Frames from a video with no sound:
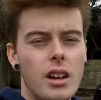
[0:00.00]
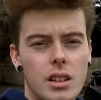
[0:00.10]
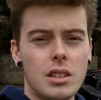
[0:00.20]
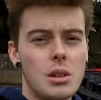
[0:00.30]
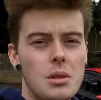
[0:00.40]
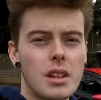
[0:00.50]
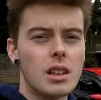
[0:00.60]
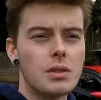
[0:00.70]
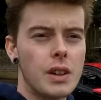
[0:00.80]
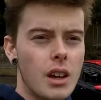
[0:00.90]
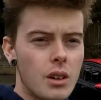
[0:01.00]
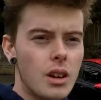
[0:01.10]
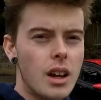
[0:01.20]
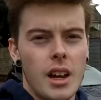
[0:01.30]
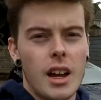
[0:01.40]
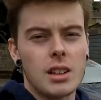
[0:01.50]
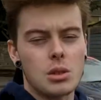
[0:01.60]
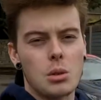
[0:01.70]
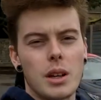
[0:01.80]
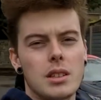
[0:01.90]
See you in the next video. As
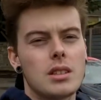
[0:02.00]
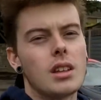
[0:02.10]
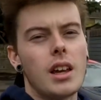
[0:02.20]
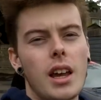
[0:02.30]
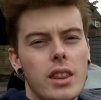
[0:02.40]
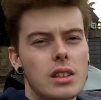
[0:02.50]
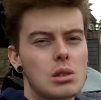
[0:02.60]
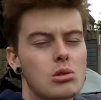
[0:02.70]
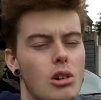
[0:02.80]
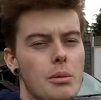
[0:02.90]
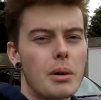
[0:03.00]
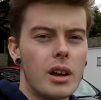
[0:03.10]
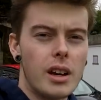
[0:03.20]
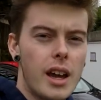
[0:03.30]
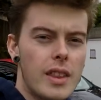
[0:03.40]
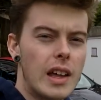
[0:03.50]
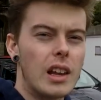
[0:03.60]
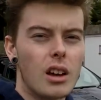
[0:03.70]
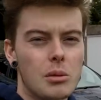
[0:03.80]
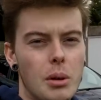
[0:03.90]
always, hit that subscribe button, hit that
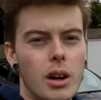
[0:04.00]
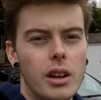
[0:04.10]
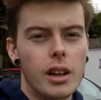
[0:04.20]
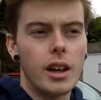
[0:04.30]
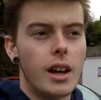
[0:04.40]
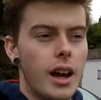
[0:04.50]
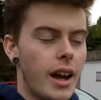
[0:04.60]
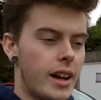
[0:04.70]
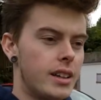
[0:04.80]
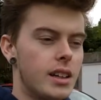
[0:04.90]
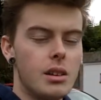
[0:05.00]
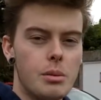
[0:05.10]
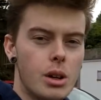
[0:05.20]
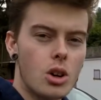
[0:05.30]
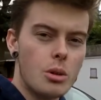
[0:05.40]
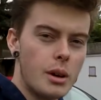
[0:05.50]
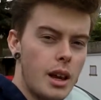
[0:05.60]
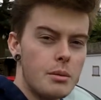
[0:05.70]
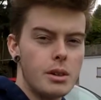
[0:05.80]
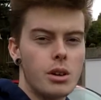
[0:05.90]
like button, and leave me a comment.
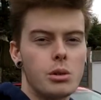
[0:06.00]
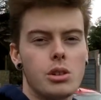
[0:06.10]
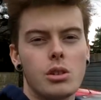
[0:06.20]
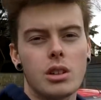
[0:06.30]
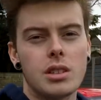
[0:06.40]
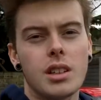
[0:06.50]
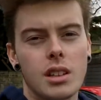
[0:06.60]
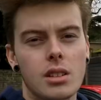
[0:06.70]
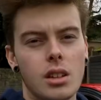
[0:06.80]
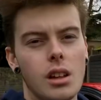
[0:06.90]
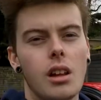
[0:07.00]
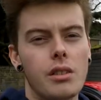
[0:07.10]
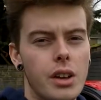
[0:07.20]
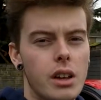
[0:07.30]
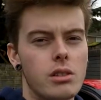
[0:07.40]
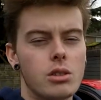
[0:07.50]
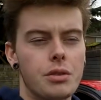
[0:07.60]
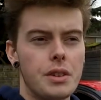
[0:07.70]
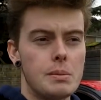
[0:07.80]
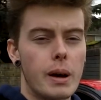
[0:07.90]
Let me know what you guys think, because I love hearing your
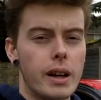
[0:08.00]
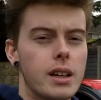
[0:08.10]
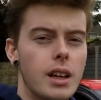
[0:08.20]
feedback.